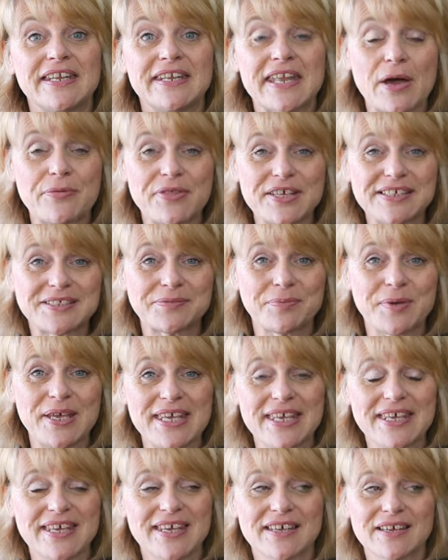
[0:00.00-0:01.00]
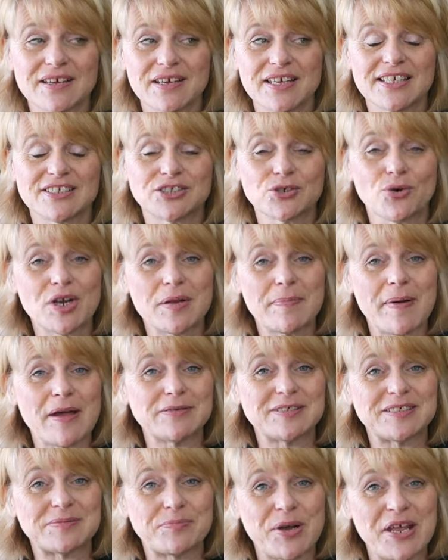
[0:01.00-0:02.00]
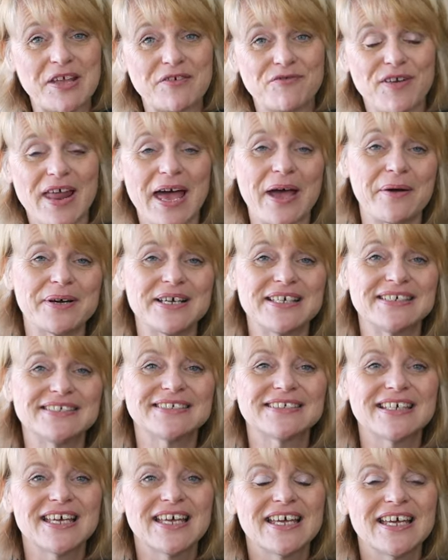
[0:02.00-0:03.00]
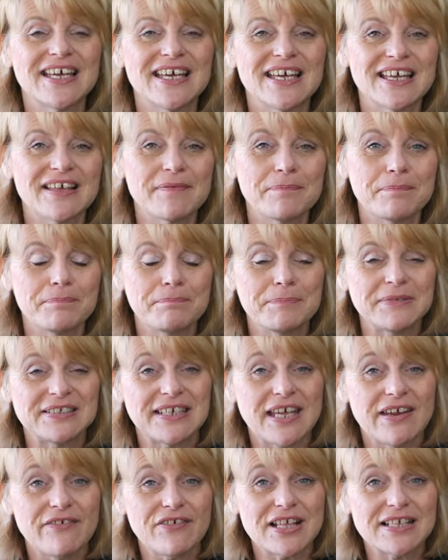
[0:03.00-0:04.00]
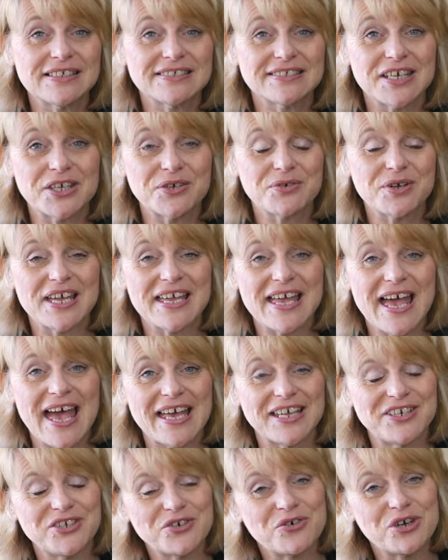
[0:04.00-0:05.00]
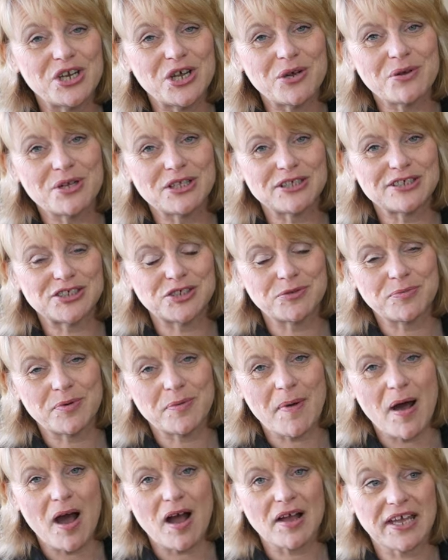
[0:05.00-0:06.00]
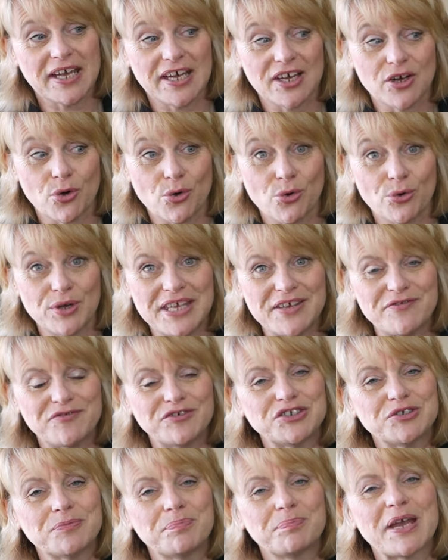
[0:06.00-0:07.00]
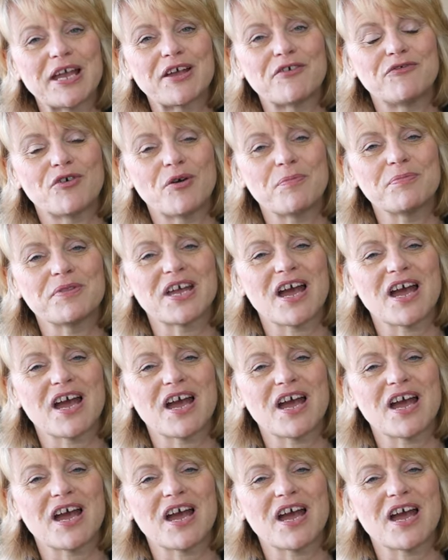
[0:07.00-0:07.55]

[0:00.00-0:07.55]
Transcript: Now this week, it's all about spring flowers, materials that you can get in your local supermarket or even pick from the